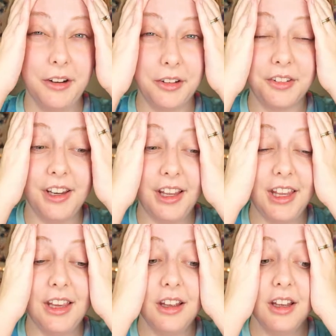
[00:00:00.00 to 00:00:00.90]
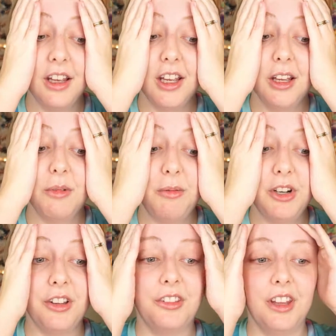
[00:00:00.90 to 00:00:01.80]
or sticky, maybe
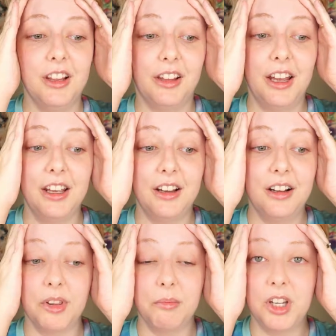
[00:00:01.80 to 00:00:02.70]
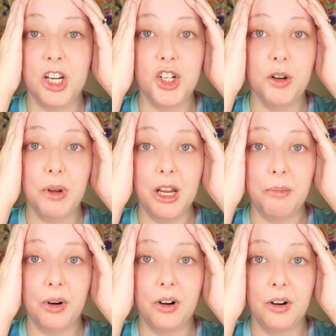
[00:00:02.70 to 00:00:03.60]
just get like some tissue
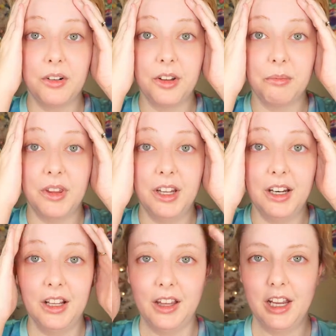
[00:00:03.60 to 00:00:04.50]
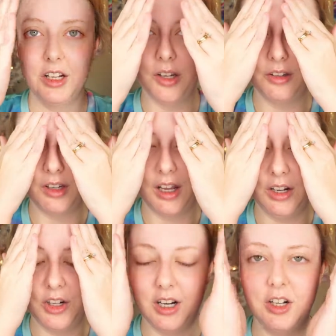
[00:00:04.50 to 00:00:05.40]
paper or something and like just kind of
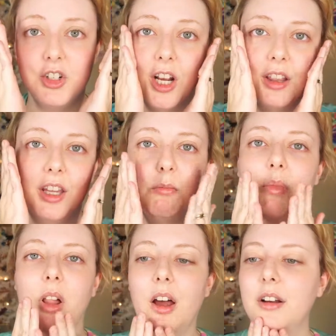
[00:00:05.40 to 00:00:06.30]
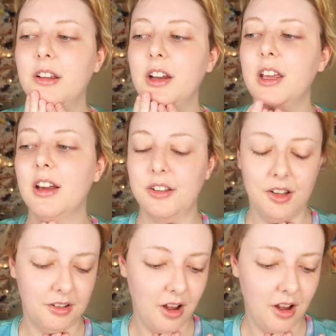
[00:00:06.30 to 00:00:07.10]
try to gently blot any excess